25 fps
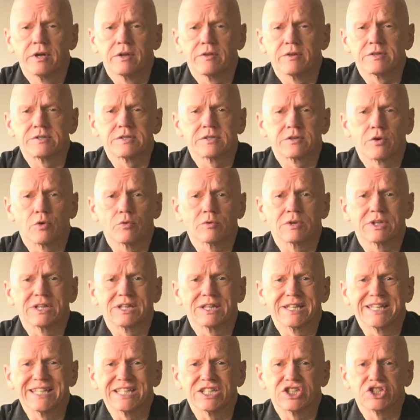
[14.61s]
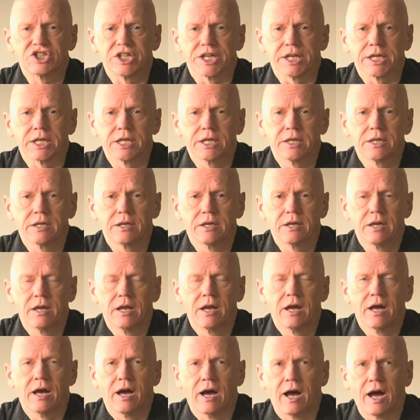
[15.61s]
This is called leaching,
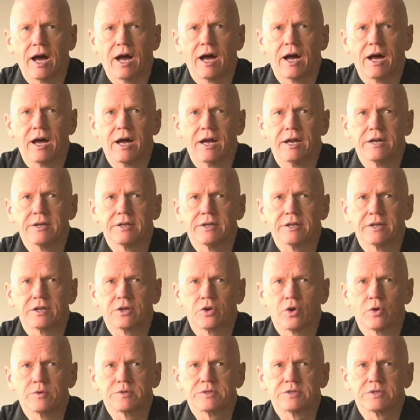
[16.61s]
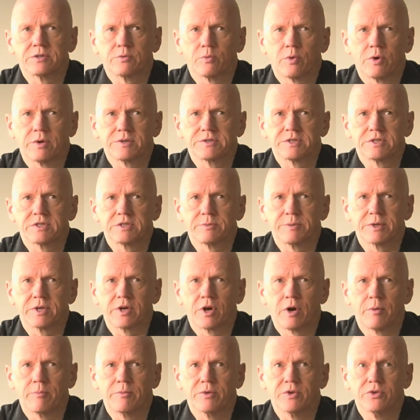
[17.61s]
and it causes the water to
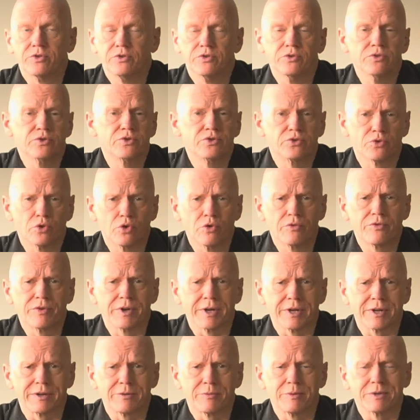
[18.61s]
become eutrophic,